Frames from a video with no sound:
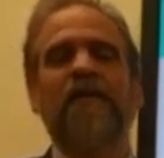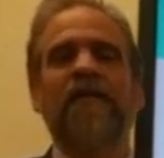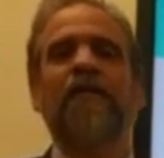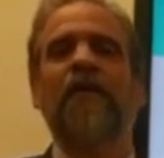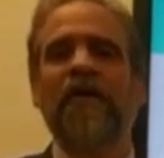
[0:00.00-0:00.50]

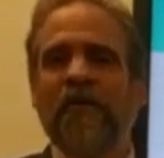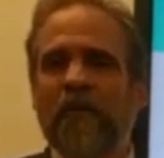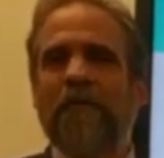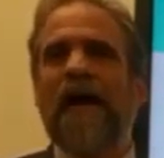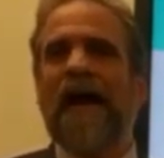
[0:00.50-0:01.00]
Then you want to go
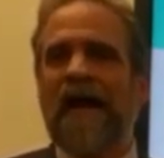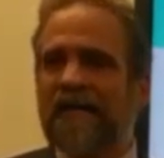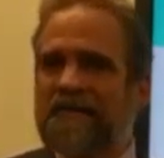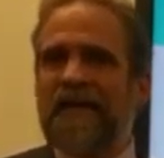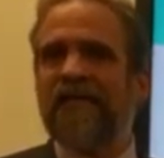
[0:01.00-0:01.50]

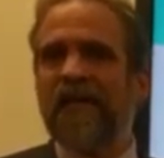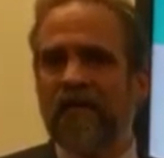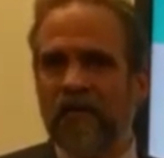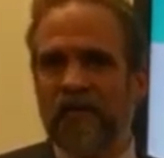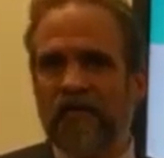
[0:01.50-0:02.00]
back and
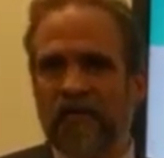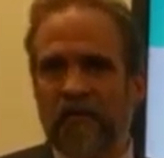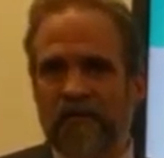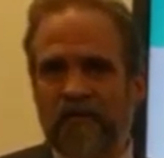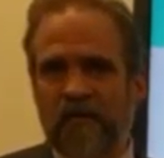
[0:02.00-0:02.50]
take a look at some
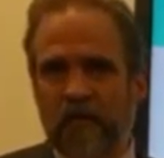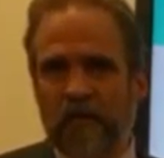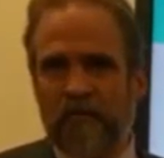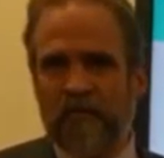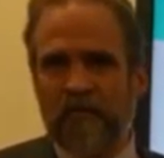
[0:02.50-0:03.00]
of these other
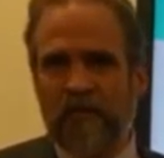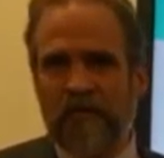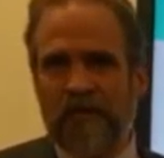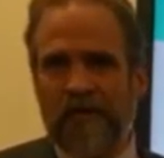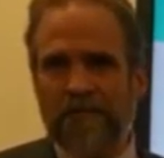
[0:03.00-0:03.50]
ones, all
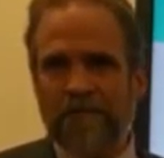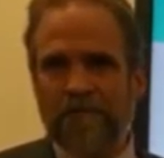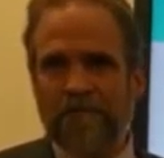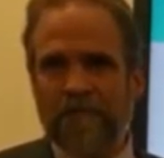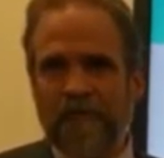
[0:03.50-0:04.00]
right?
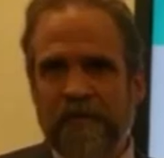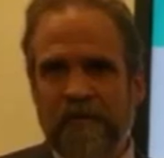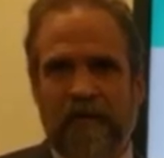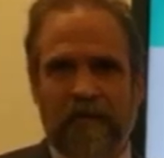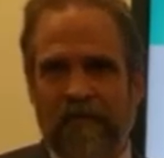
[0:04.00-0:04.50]

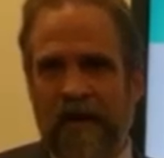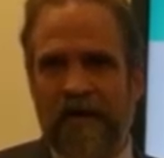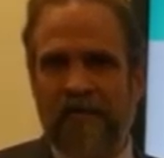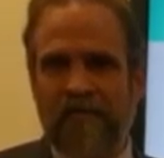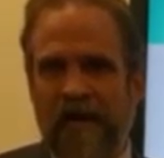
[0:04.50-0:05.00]
If I'm
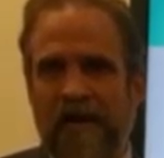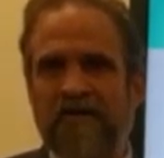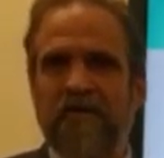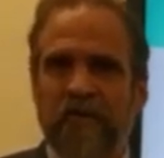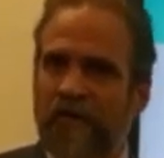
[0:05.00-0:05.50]
dividing a
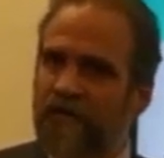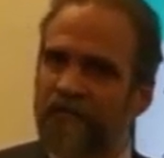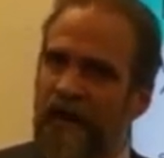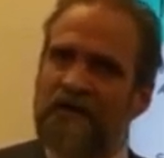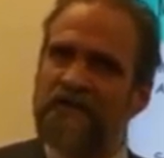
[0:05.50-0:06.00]
fraction, you look at
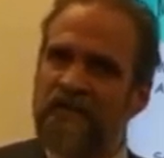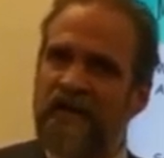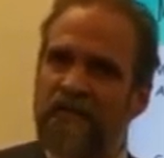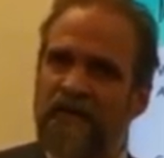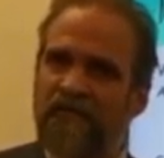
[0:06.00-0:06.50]
fraction
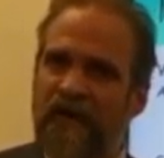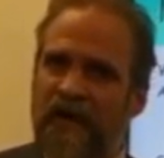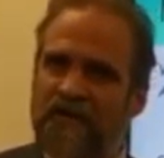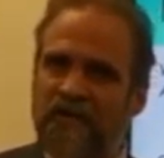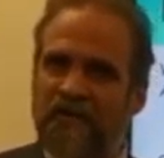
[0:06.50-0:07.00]
divided by
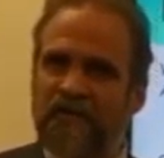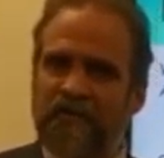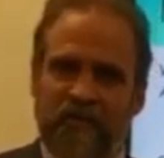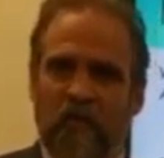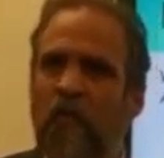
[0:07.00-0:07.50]
fraction.
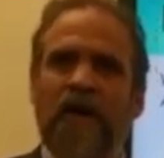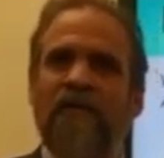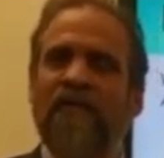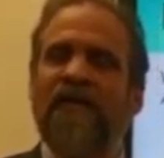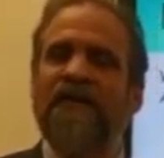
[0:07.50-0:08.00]
You know,
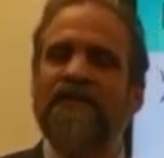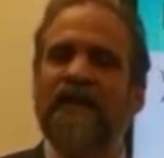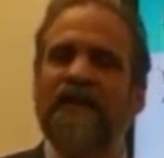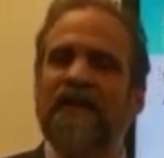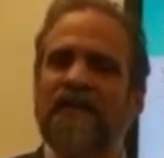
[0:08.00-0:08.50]
whatever it is
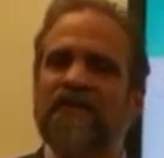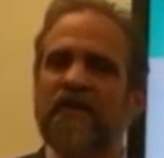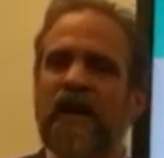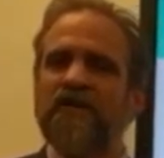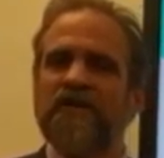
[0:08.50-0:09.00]
that this
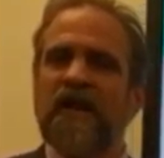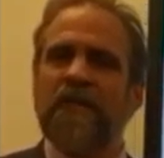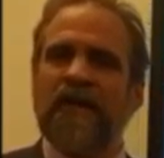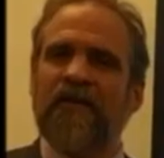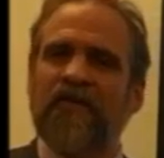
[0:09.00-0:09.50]
strategy is not
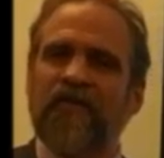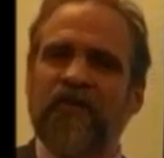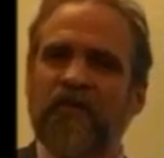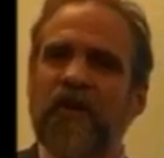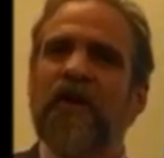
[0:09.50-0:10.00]
making sense
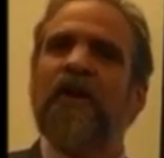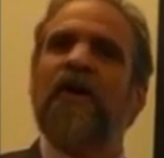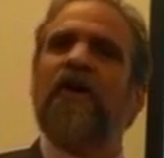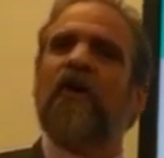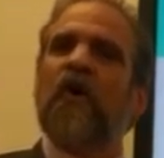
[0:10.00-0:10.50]
to you,
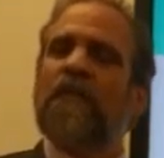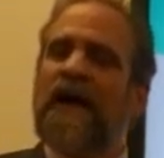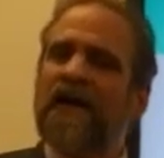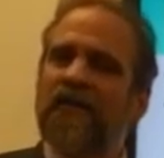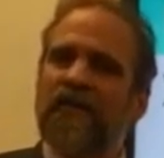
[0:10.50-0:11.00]
go
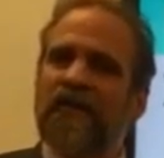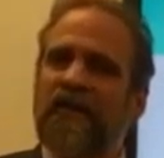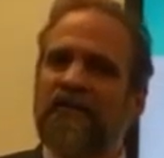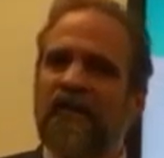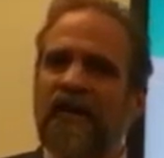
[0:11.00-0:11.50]
back and look at
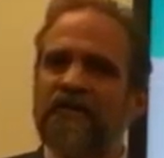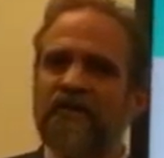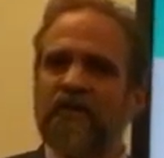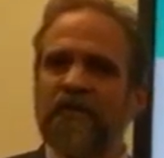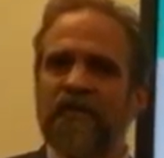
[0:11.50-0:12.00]
that
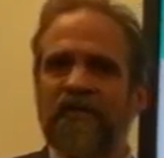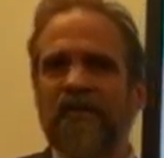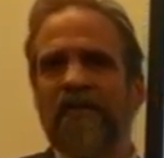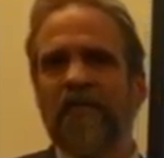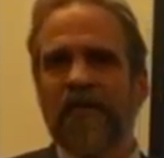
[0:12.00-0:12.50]
slideshow, because I
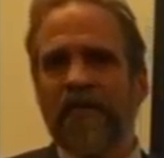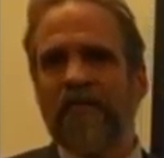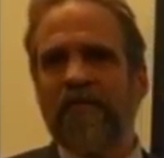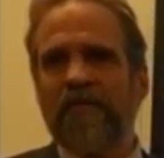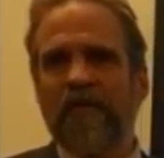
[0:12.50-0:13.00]
didn't want
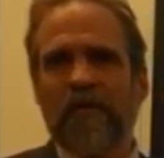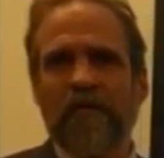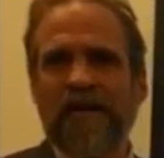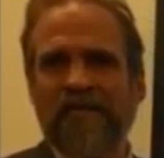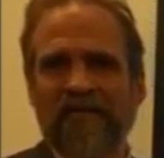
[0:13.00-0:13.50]
to,
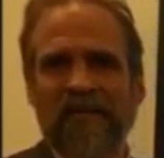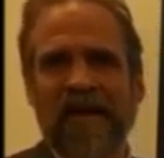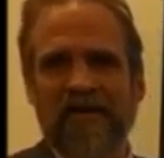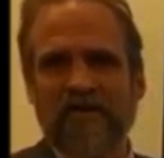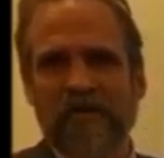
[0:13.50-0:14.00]
make the
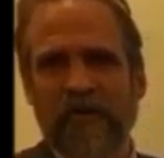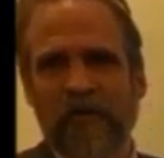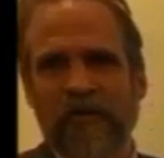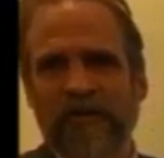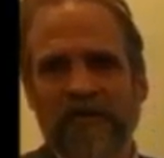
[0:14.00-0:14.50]
slideshow